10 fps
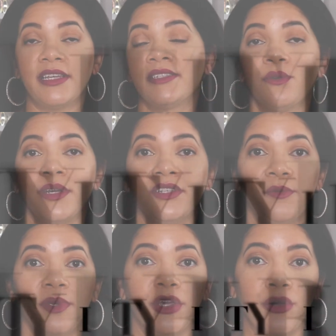is going to
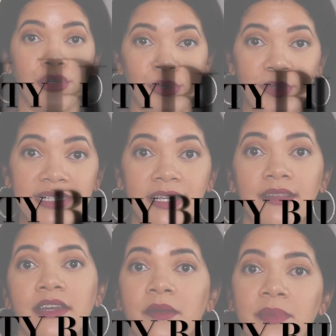be your
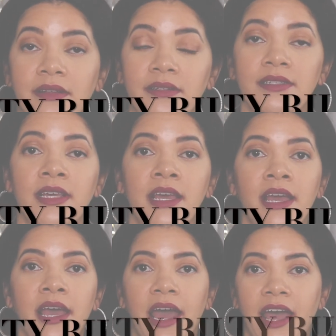utility bills.
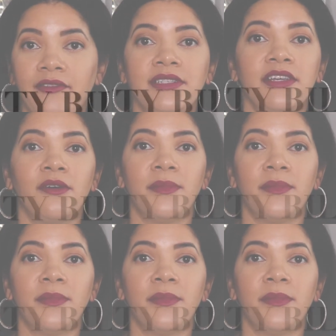Every single